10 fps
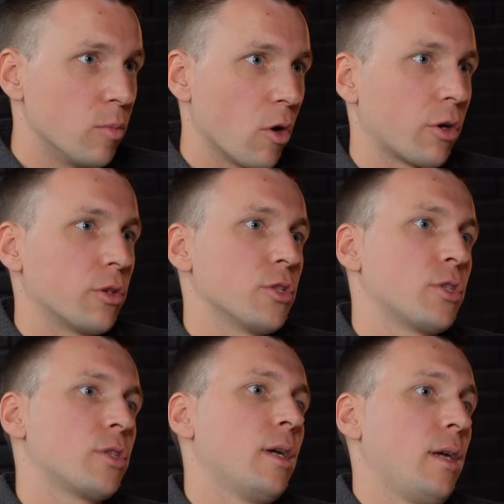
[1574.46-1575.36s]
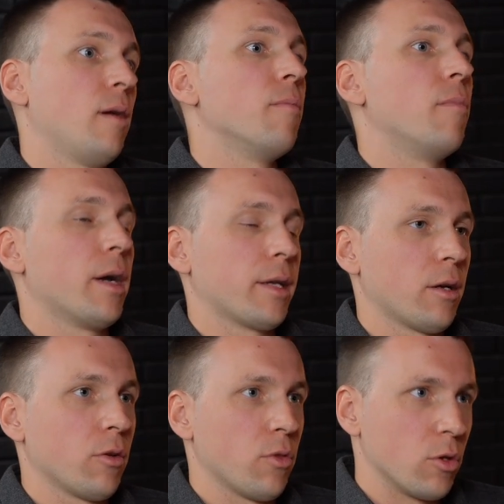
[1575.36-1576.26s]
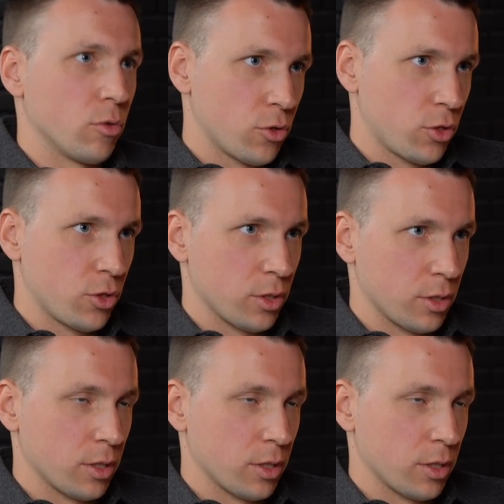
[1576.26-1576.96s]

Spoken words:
brokers buying out those